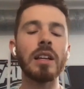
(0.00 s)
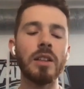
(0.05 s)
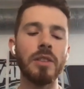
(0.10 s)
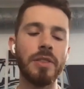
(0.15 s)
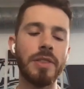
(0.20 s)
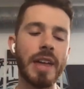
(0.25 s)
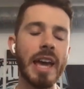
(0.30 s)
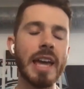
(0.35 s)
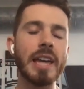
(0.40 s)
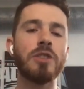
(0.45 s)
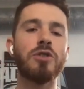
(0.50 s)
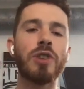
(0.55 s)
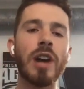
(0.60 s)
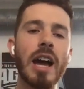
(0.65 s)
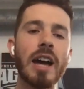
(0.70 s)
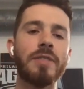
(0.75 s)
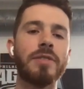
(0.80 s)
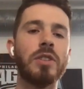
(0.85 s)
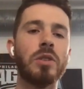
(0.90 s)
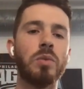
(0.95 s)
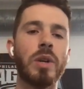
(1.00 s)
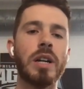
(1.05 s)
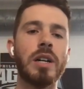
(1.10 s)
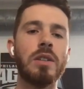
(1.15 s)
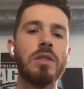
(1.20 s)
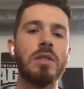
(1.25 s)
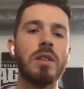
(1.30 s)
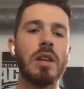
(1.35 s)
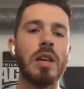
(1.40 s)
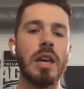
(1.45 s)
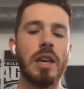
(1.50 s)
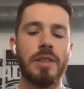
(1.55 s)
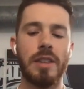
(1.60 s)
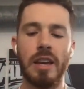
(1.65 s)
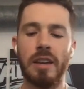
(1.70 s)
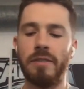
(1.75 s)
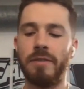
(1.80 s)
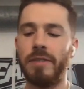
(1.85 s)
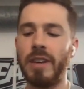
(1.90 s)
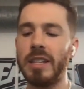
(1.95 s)
They drafted well. They
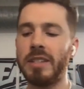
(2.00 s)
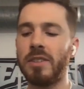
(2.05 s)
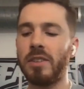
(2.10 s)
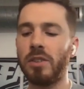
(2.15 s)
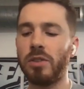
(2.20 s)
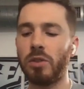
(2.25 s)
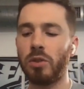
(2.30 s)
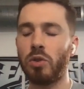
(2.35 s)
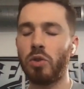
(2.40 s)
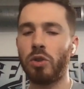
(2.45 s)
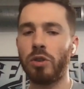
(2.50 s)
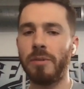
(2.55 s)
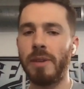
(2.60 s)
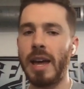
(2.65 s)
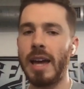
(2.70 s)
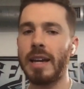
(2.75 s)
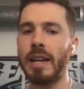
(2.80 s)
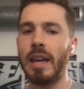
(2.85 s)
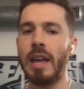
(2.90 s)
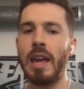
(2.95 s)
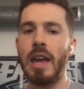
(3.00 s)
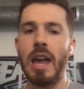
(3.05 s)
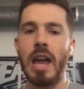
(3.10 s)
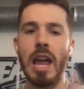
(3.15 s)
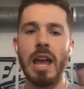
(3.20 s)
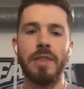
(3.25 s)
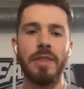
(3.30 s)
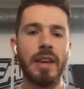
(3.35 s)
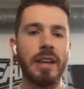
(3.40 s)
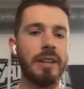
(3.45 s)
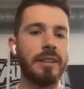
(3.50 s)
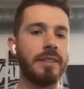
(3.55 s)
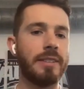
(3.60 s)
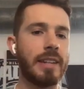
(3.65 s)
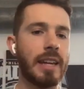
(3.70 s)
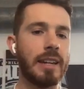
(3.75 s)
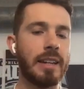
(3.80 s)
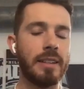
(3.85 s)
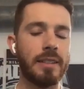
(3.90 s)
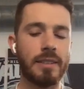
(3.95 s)
invested in their quarterback, and they
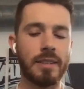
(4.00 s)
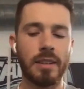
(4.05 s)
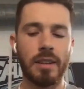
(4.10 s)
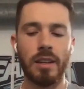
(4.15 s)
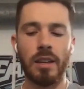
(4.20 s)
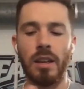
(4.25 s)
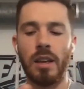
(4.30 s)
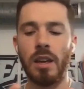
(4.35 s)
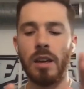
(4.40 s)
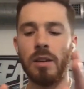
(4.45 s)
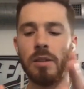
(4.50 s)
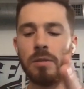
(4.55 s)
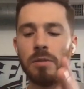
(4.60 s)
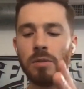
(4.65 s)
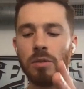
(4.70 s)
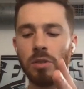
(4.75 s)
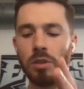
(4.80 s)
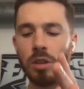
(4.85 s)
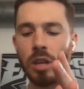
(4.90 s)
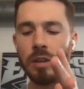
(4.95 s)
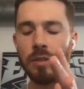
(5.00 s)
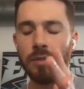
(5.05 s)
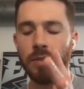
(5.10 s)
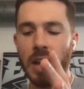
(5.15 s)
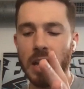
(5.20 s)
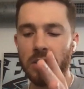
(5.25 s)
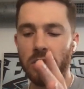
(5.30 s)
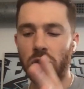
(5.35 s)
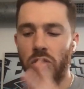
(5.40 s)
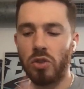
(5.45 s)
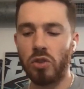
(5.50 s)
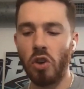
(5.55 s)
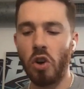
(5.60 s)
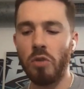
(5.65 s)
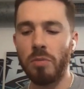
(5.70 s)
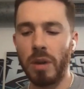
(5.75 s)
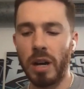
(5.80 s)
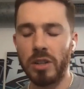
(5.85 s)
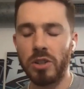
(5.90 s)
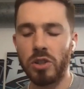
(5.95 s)
didn't invest so
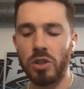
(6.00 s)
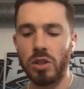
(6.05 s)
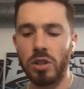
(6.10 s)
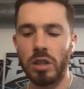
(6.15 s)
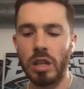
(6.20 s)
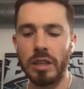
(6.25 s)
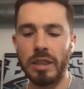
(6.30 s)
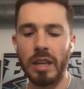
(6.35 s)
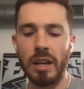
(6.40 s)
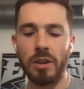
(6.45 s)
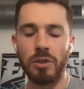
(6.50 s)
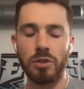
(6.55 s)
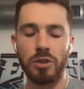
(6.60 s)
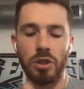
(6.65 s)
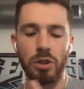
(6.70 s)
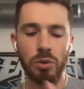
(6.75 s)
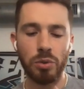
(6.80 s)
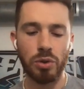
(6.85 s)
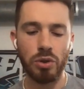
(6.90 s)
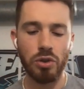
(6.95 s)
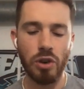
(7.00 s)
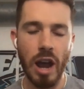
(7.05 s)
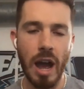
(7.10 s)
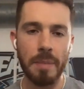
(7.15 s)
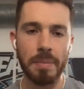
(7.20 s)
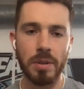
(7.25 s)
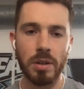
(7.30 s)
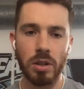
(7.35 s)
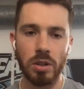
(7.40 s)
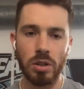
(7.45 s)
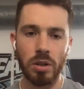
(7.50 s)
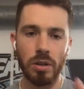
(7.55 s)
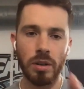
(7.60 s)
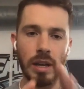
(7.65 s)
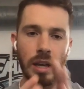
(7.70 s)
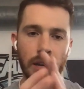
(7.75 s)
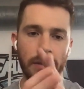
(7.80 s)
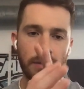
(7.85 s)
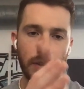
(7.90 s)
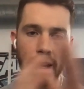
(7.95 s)
much that they are too strapped to
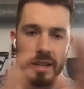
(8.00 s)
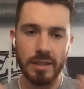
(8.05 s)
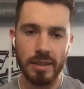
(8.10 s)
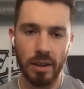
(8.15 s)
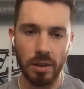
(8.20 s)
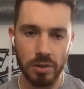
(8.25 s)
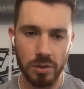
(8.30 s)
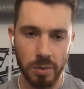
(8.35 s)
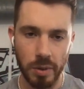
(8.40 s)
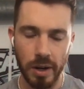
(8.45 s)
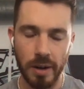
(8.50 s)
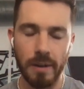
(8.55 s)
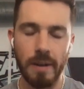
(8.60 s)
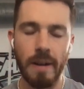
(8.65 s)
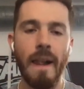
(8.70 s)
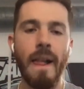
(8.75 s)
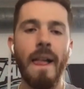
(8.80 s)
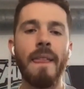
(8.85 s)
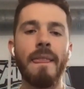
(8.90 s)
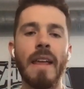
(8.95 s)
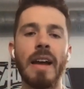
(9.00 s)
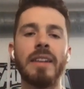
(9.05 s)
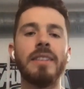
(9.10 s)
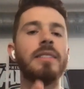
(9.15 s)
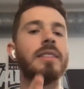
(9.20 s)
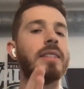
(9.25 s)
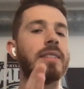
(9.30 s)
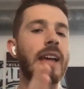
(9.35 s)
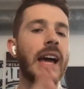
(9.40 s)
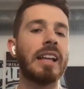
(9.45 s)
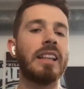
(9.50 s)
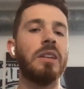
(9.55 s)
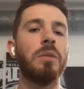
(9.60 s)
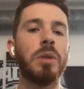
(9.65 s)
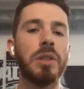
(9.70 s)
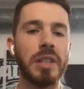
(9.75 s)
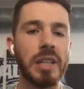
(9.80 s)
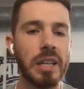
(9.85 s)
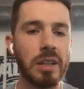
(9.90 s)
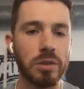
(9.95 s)
invest elsewhere. That is exactly
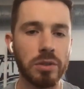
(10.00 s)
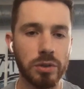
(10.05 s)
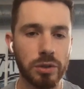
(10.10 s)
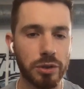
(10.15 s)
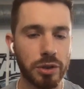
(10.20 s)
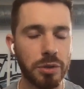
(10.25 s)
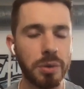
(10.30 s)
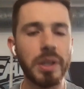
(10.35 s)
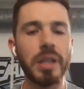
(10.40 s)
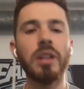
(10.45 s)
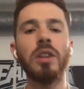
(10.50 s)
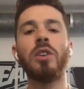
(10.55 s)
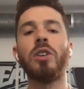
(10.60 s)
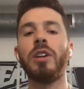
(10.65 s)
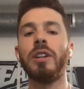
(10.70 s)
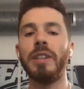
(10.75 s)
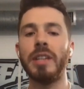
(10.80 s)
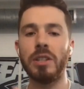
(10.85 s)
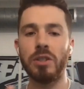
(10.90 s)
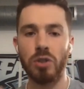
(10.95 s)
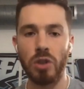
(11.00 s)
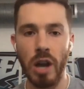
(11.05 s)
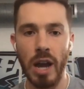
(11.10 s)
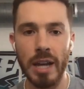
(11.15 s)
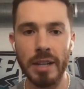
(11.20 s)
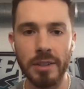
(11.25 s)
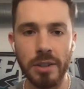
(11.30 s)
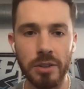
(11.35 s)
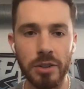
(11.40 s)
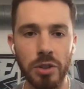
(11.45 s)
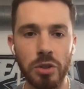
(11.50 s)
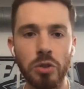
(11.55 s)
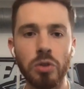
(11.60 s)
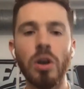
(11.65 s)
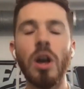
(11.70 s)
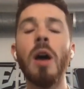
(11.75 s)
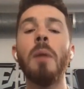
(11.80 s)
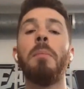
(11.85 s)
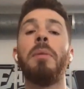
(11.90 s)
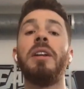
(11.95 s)
what the Eagles are doing, or at least trying to do,
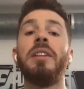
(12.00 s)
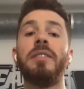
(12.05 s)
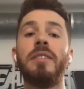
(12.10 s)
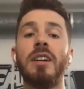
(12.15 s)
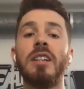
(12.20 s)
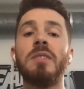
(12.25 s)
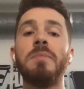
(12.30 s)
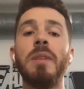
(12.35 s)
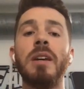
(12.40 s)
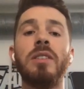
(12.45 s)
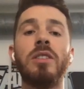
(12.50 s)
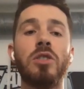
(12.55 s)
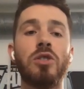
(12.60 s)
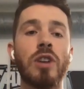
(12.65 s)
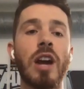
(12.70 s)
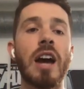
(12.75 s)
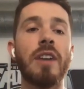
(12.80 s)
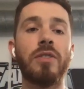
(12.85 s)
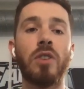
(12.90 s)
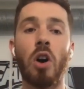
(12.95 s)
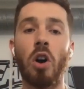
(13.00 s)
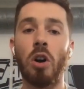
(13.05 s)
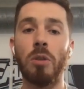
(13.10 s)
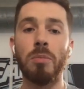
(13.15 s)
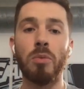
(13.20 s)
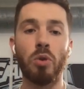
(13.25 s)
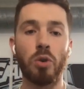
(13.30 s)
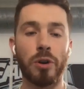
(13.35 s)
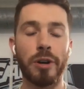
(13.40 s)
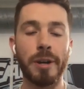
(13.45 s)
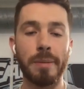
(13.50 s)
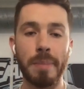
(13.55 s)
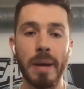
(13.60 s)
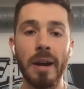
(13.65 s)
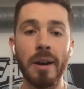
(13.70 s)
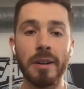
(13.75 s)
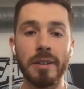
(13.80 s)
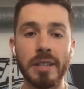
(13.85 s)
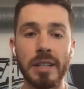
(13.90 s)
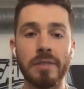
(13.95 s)
but it does make the draft all more
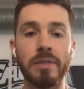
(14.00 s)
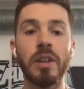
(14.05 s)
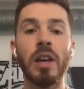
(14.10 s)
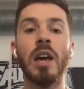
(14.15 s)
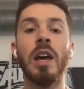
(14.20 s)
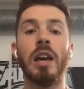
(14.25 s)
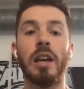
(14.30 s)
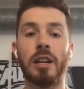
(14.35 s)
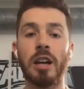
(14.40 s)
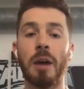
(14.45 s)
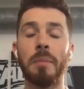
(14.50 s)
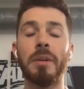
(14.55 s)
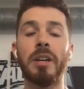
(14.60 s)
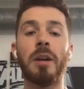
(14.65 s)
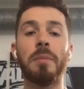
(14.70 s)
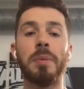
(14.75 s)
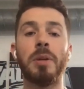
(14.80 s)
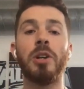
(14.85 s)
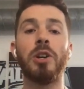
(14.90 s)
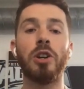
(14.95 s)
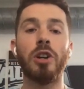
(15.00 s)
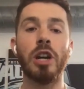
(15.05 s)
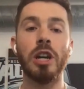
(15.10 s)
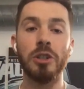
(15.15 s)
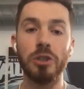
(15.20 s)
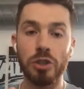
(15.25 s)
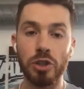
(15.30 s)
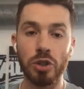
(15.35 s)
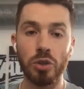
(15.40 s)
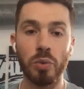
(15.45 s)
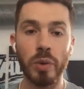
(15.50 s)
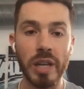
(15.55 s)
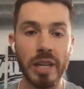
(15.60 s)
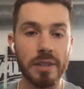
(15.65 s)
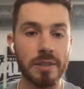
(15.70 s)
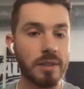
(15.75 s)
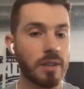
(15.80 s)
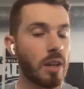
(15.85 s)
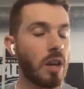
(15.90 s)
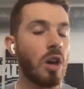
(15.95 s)
imperative. Coming up here in 2
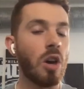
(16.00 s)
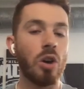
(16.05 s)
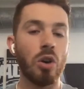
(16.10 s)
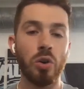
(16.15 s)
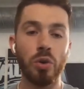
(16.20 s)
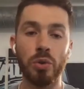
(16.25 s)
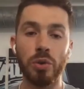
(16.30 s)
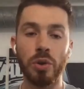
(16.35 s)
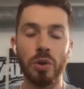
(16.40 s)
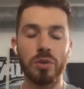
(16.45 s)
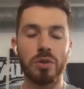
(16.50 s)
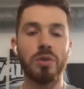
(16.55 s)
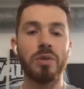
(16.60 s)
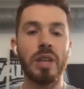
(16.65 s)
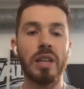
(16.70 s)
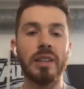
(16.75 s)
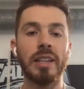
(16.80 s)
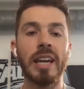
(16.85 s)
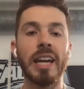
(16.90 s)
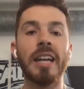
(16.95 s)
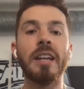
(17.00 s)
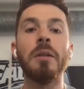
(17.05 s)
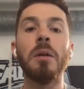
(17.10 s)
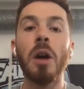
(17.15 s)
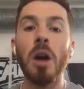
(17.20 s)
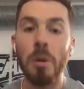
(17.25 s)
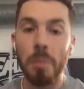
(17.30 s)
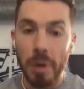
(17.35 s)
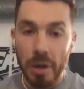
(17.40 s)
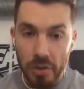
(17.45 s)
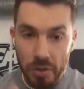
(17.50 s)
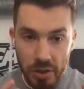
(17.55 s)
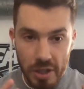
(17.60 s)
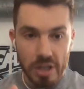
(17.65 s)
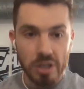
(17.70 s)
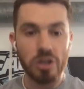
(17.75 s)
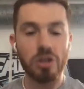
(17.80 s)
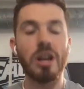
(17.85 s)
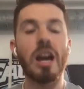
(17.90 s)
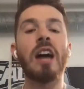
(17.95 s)
weeks, who knows who they land, but
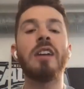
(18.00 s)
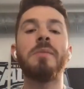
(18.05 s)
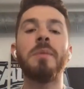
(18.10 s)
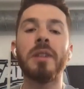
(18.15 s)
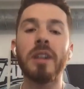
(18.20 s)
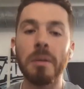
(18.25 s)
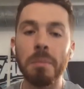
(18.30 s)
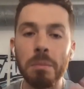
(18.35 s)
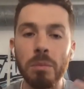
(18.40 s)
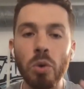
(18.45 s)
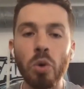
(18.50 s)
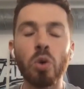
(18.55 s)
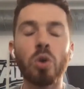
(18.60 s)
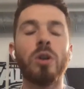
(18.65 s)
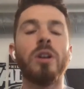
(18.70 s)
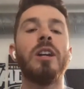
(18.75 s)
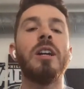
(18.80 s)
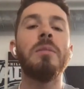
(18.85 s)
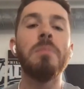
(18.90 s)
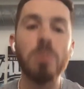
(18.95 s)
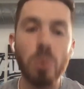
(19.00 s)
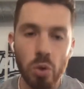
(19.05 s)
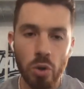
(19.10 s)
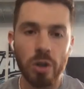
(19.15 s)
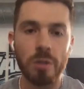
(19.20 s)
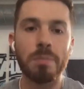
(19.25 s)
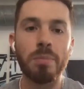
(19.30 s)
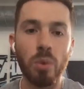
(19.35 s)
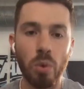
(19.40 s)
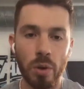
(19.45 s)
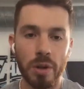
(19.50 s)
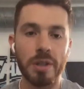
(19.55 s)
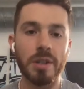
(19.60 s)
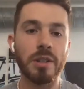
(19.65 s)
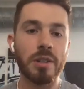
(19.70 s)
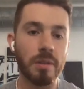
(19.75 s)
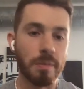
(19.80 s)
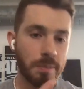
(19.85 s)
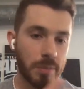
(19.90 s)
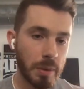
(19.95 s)
these drafts become more and more important
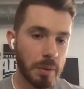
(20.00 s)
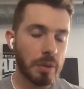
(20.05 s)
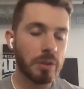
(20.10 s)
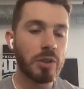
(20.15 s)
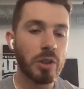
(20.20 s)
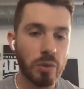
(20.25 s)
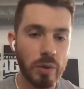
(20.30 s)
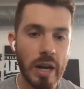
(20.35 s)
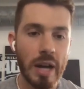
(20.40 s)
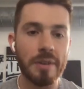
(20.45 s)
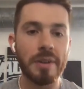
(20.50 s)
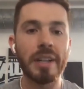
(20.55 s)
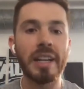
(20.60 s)
to build around a